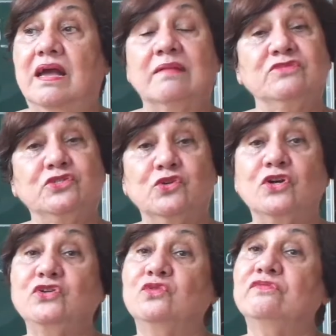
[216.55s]
I'm
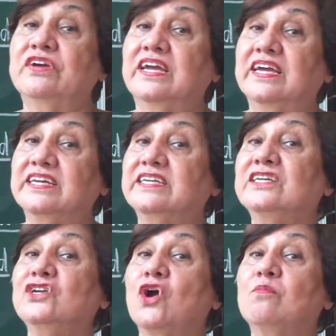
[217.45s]
sure you've
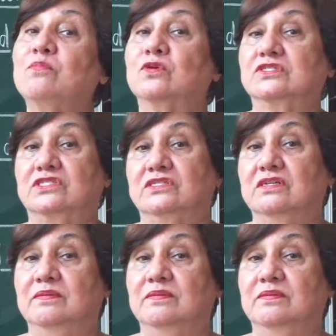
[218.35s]
hidden your books.